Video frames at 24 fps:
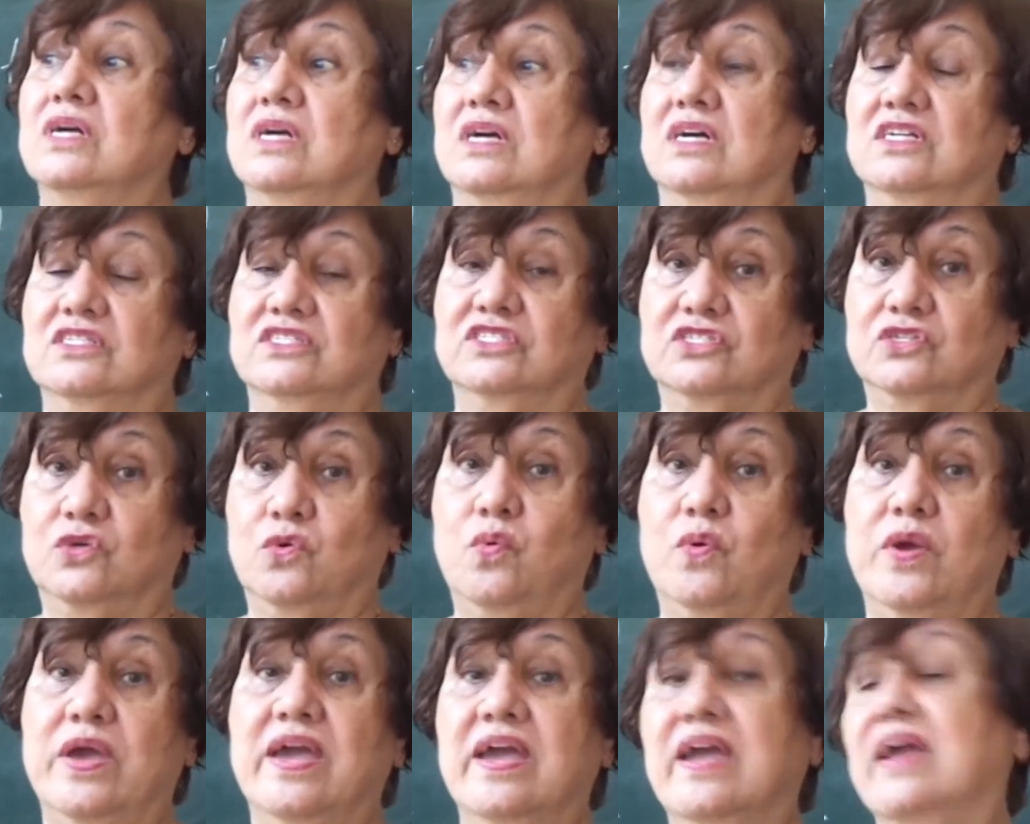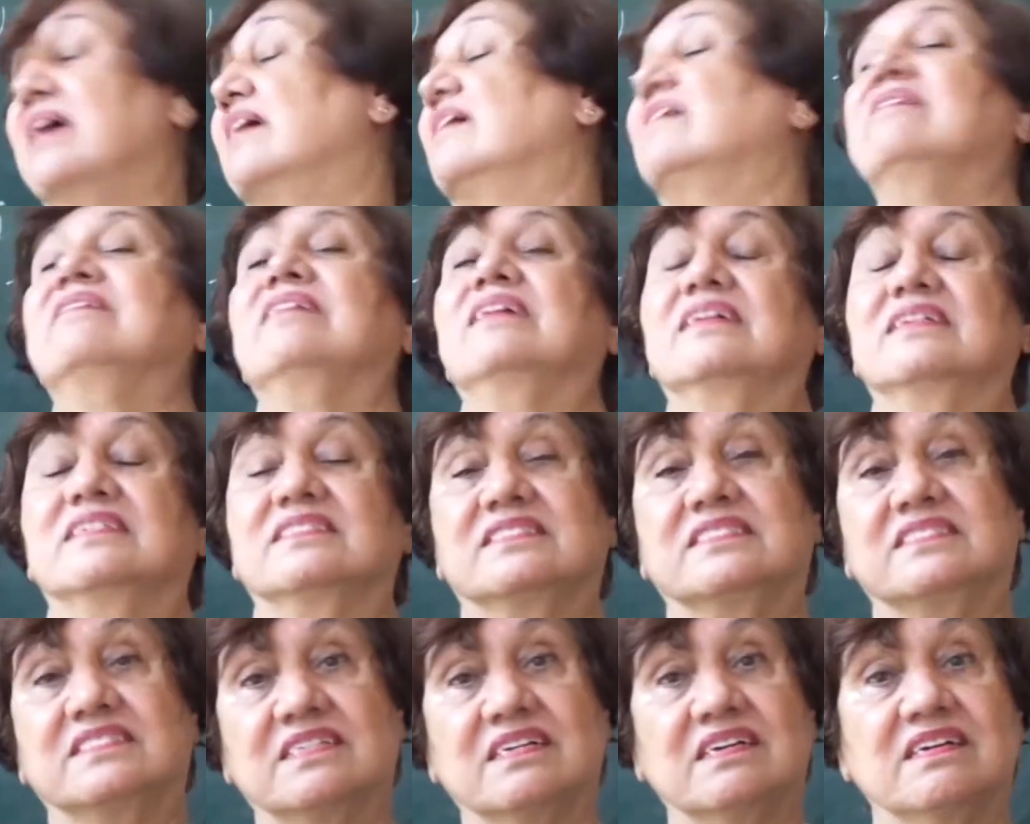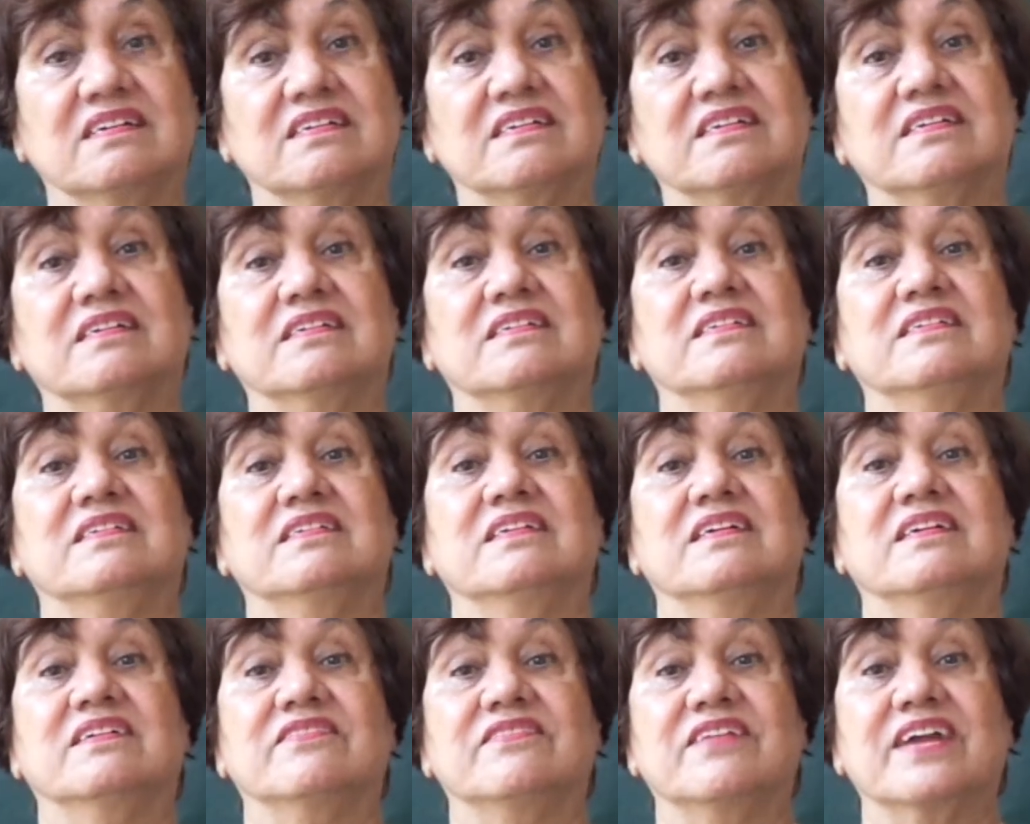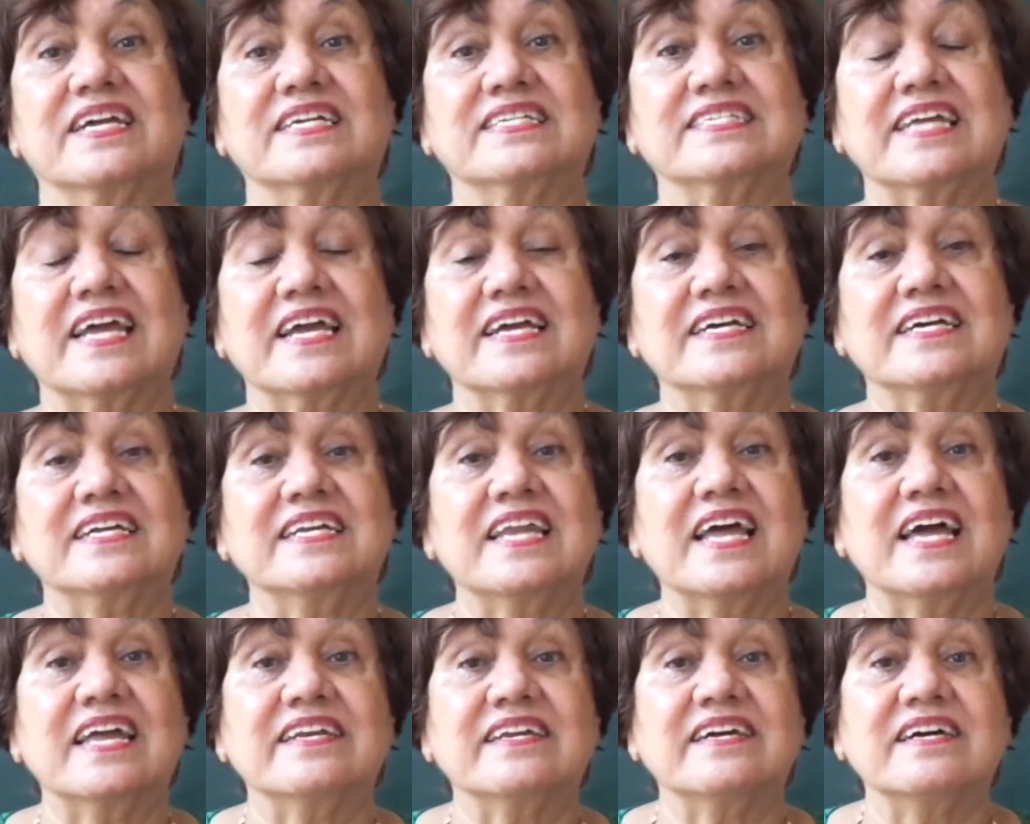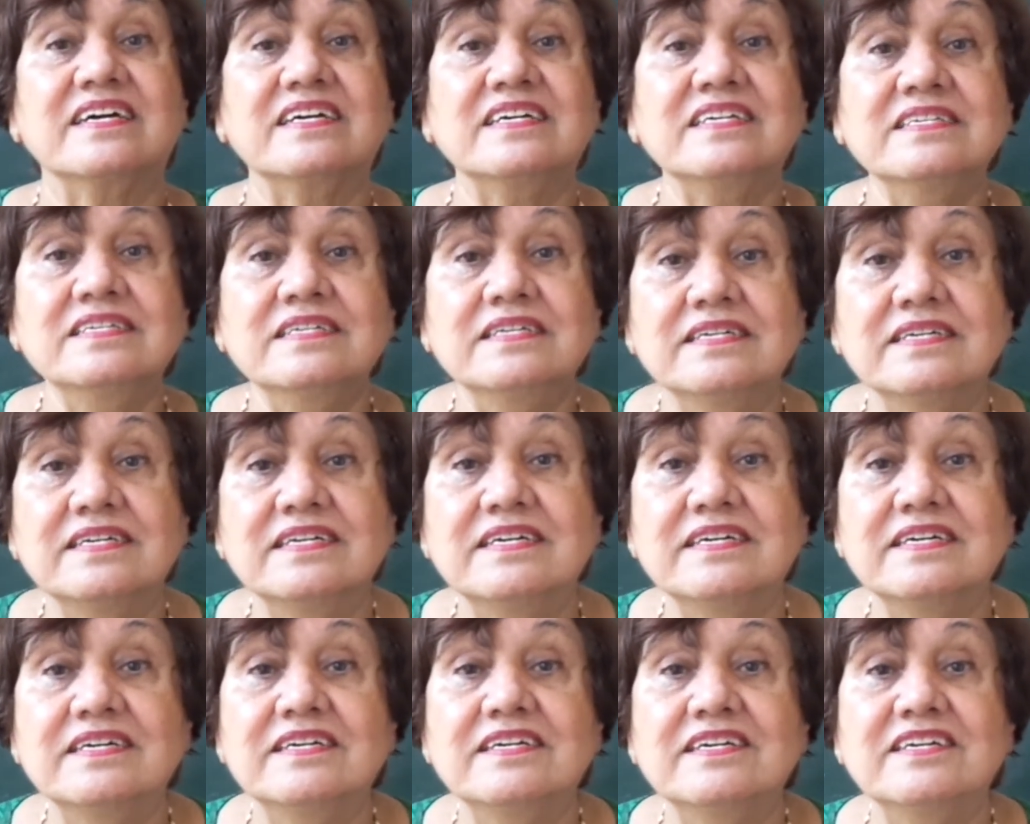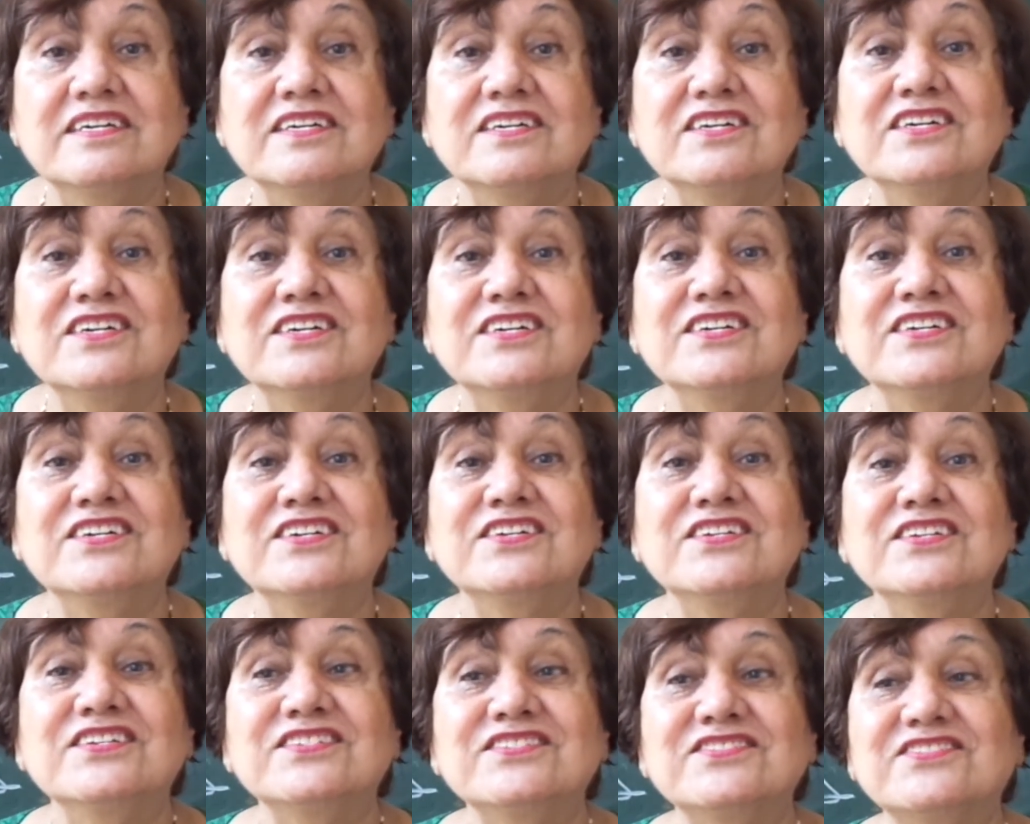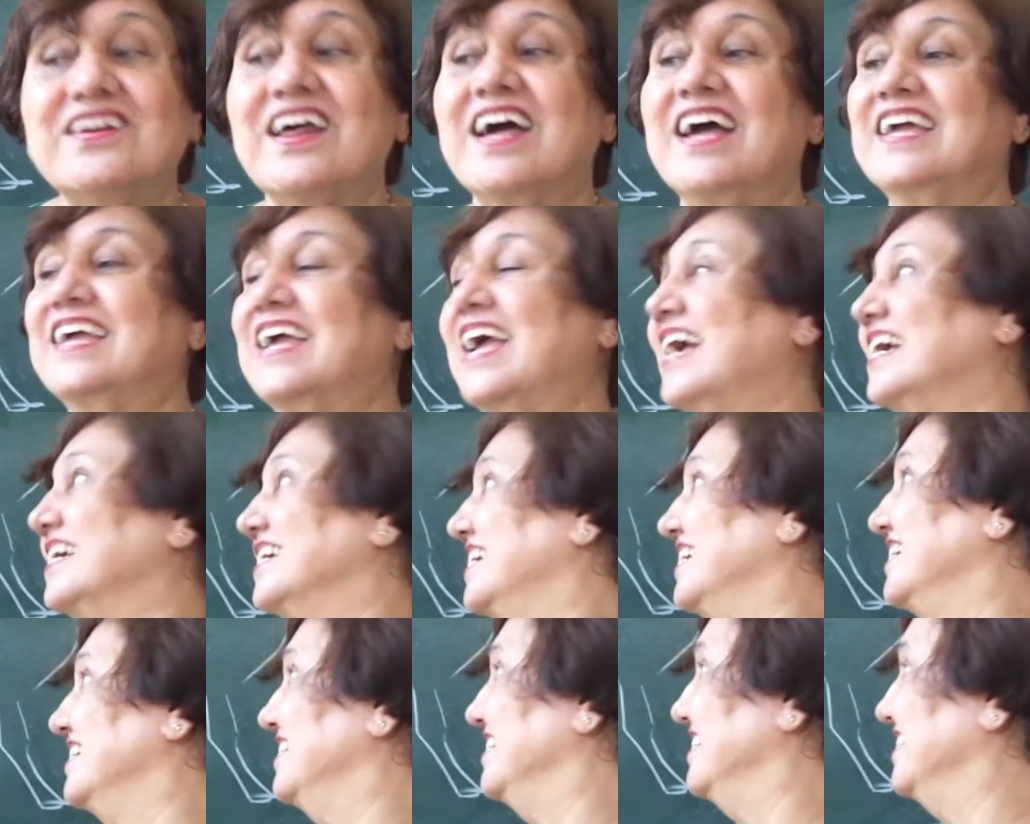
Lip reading: a square, a circle, a rectangle and a triangle.